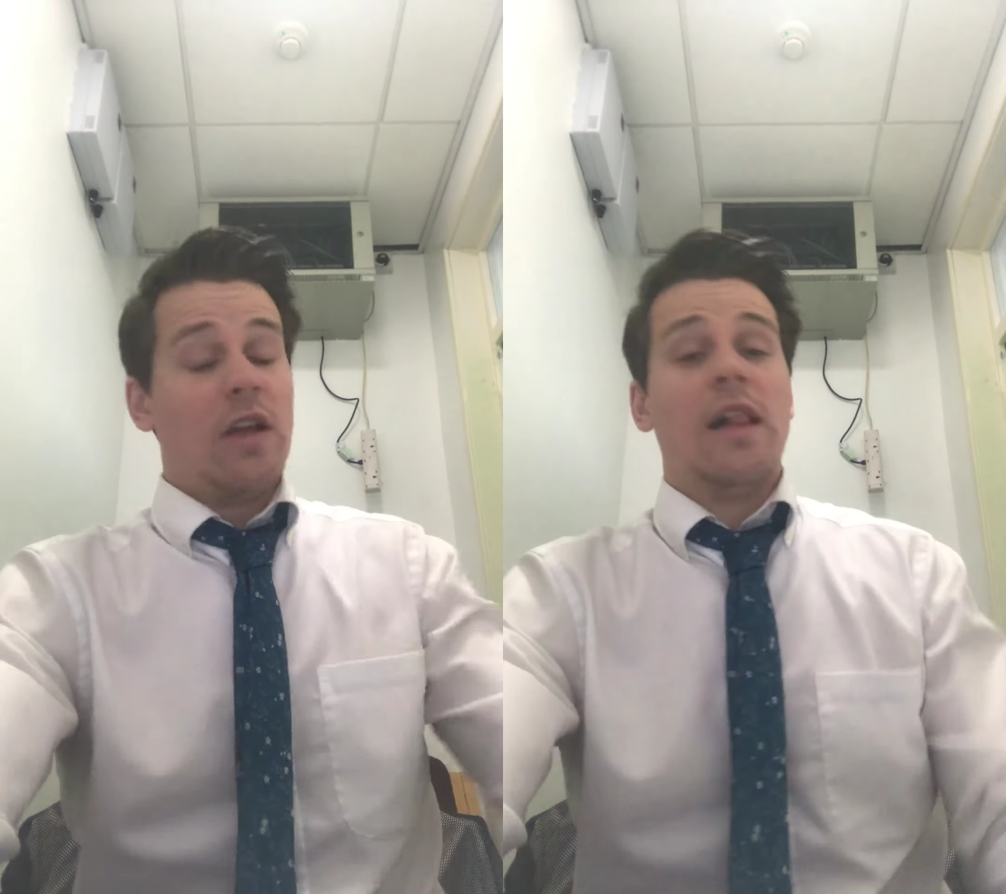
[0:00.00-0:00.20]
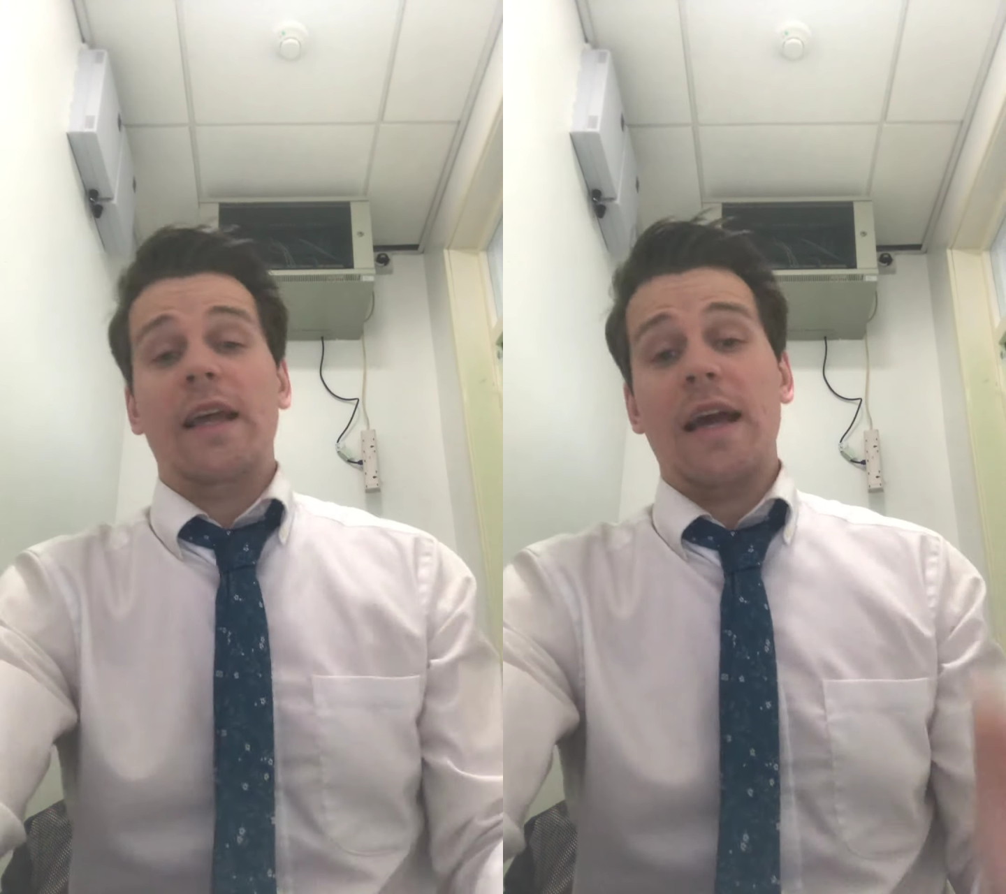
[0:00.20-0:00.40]

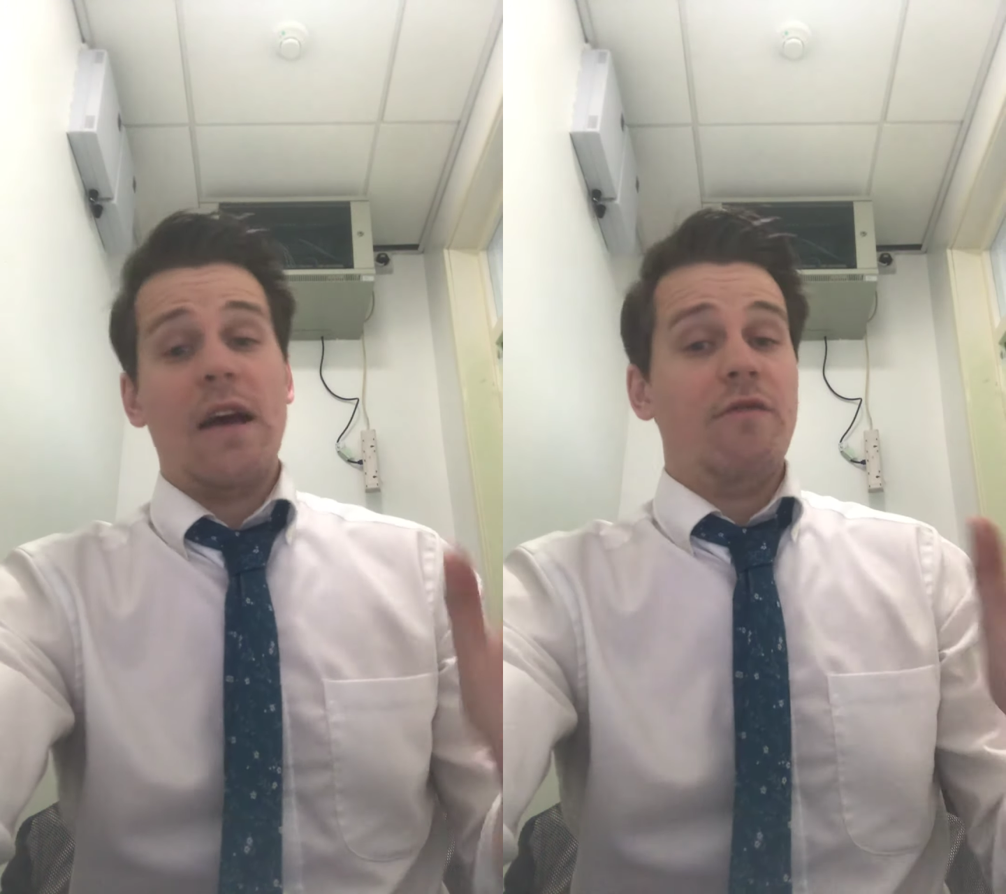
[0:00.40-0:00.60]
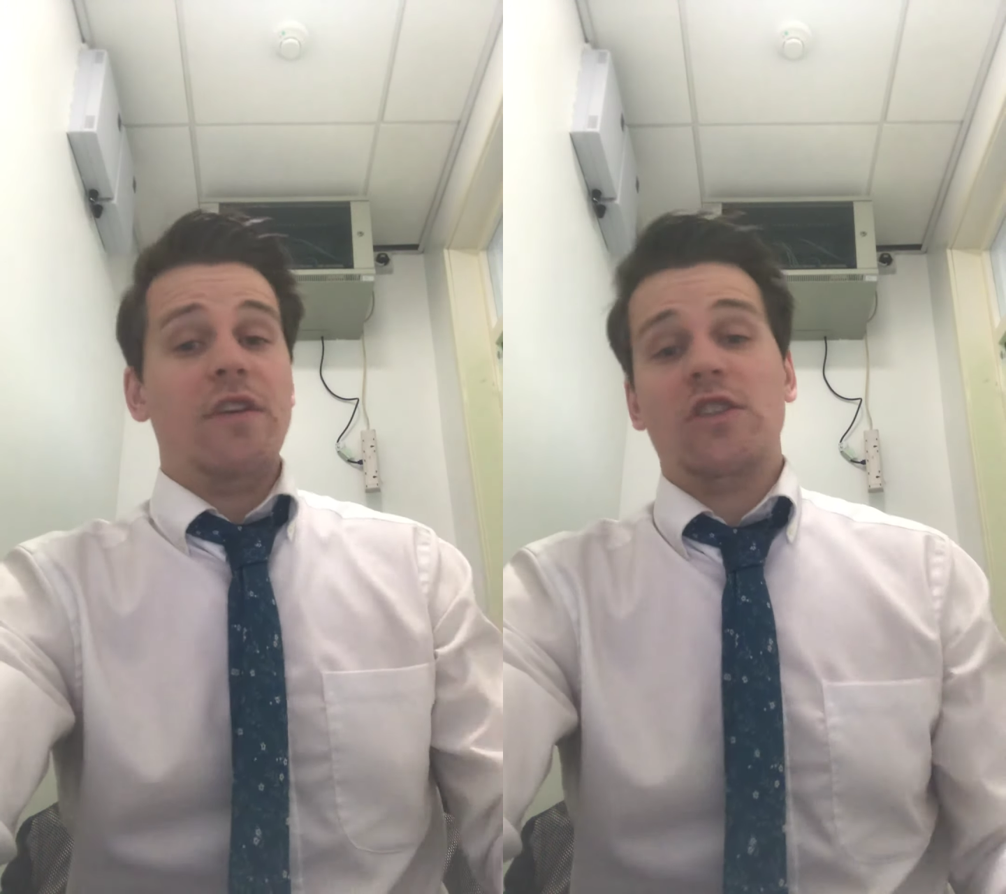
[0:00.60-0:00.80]
clear
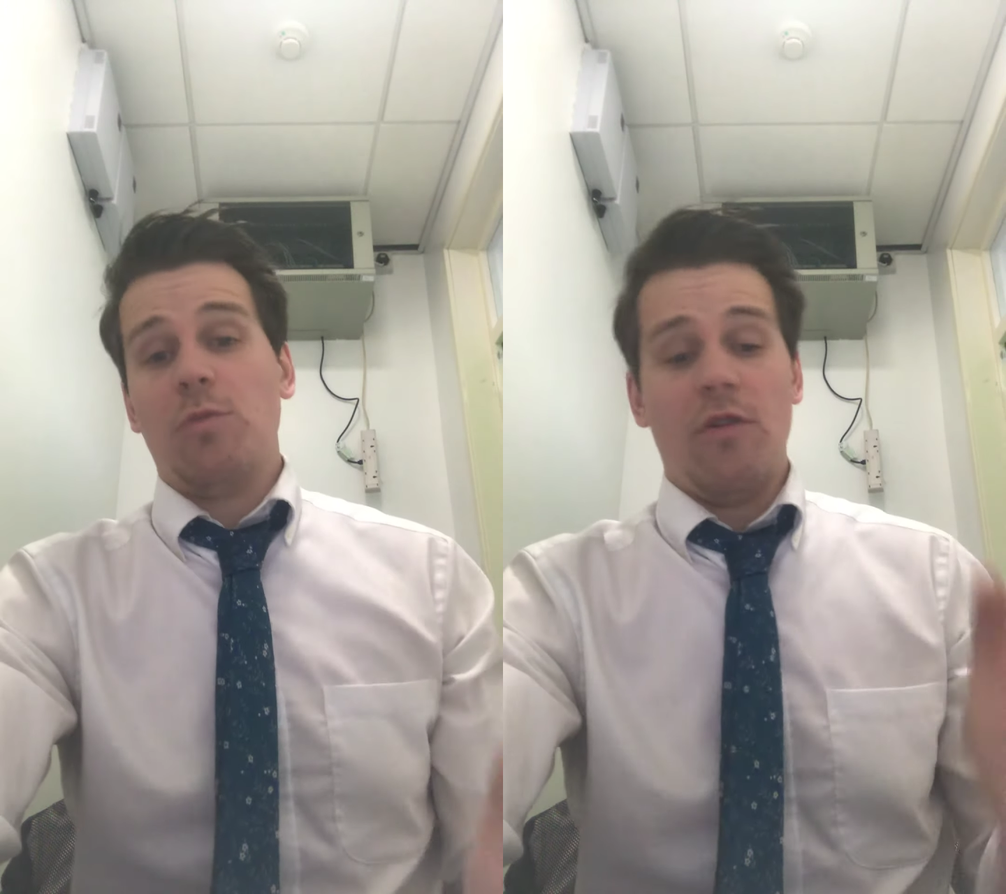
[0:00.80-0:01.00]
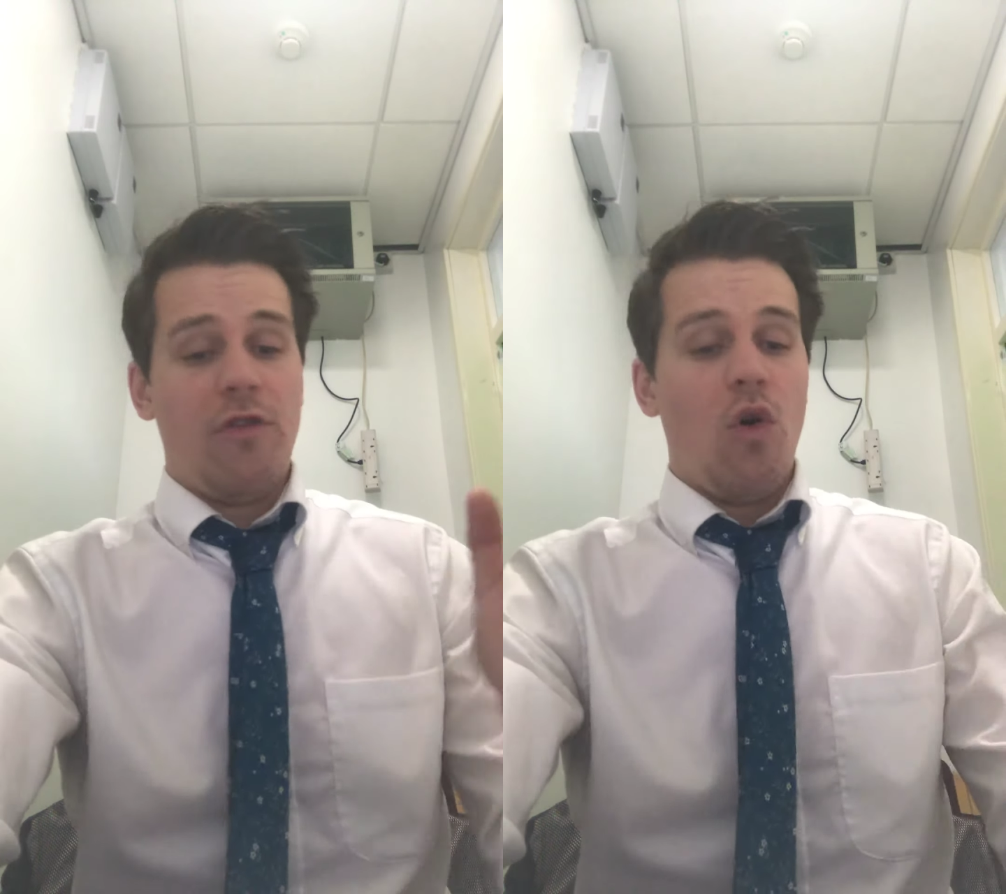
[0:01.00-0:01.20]
and
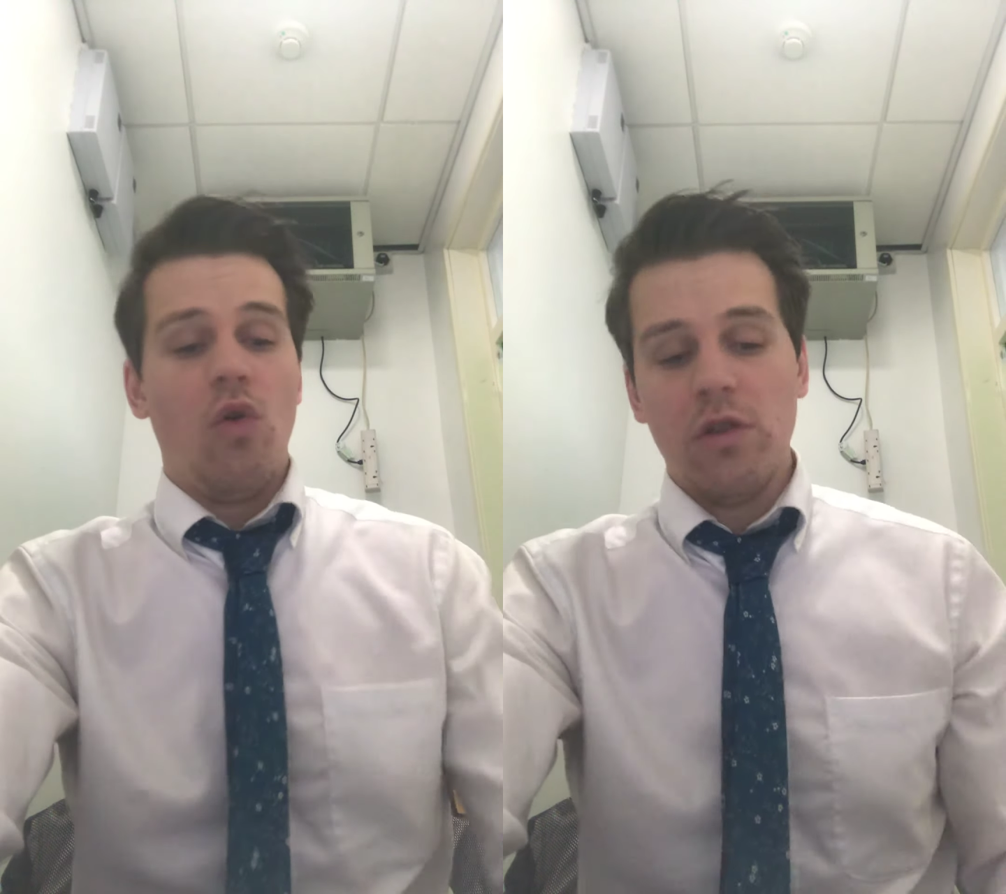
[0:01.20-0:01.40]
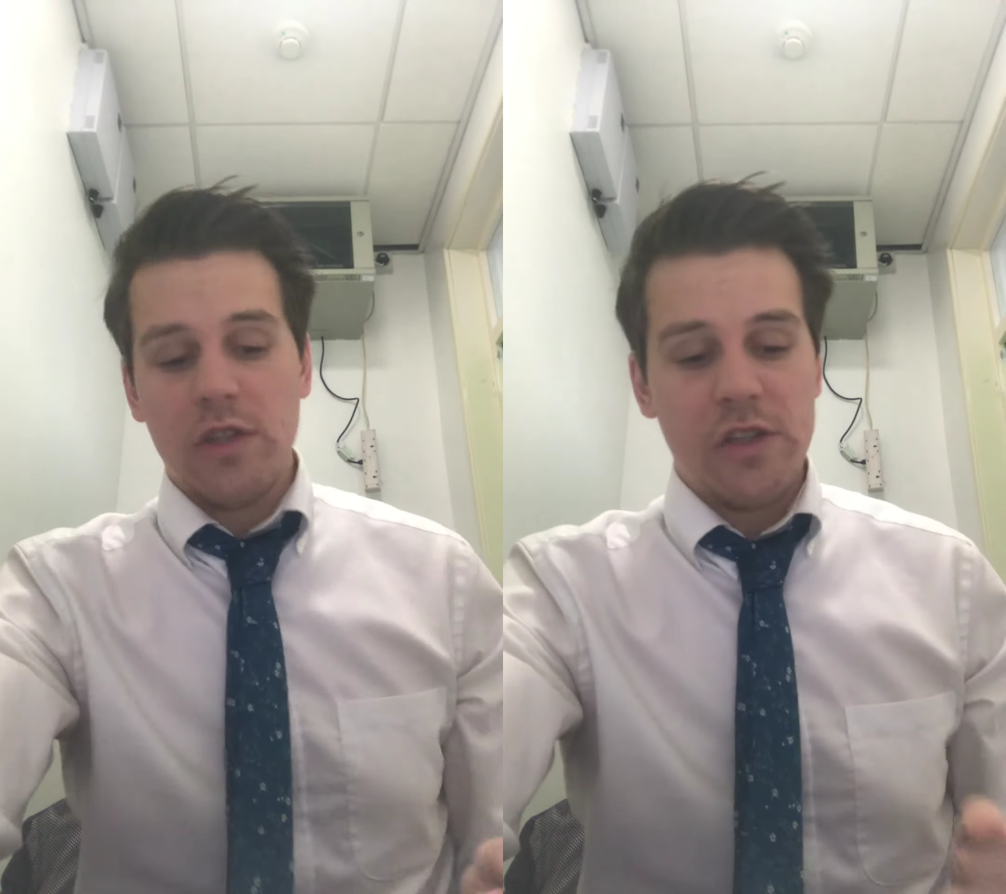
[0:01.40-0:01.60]
visible for
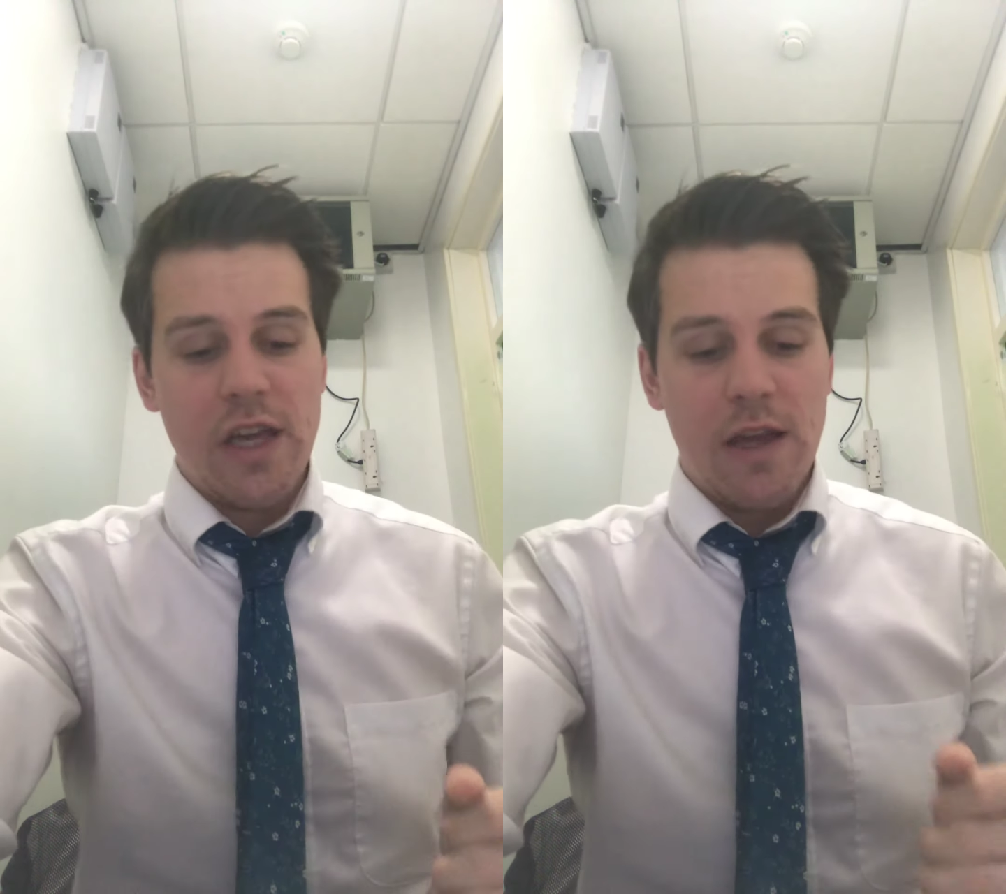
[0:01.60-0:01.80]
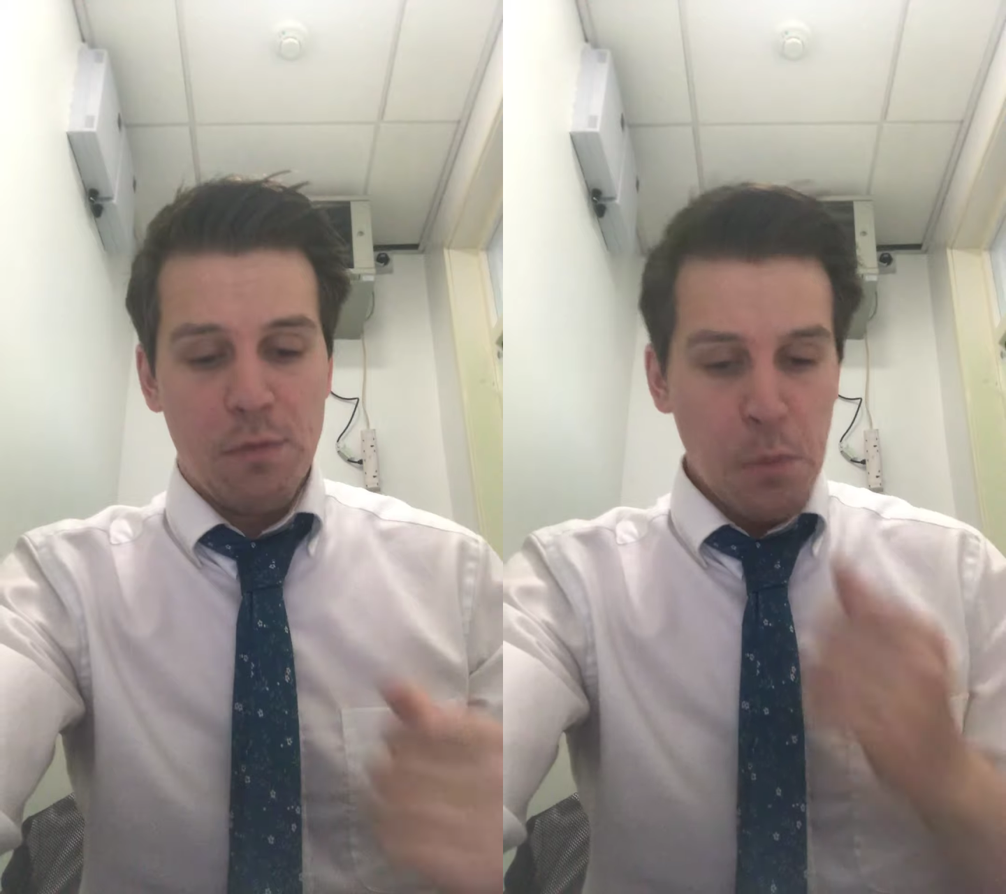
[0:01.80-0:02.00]
all to
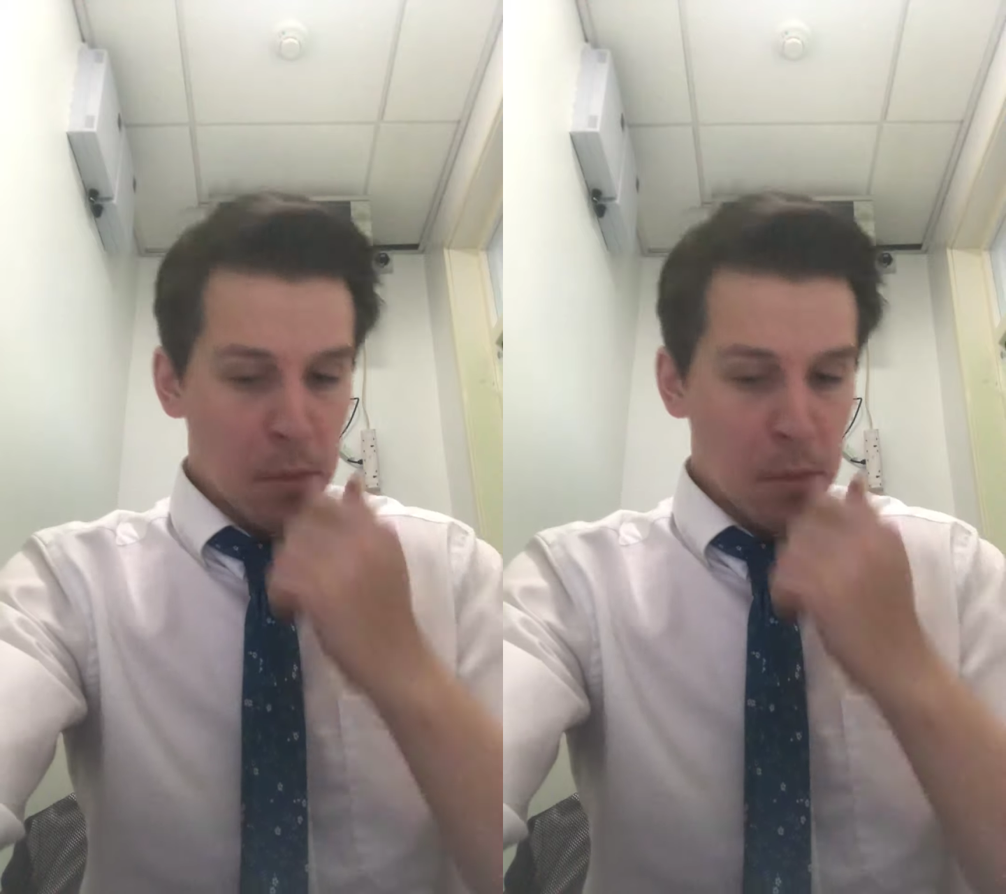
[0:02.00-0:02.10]
see.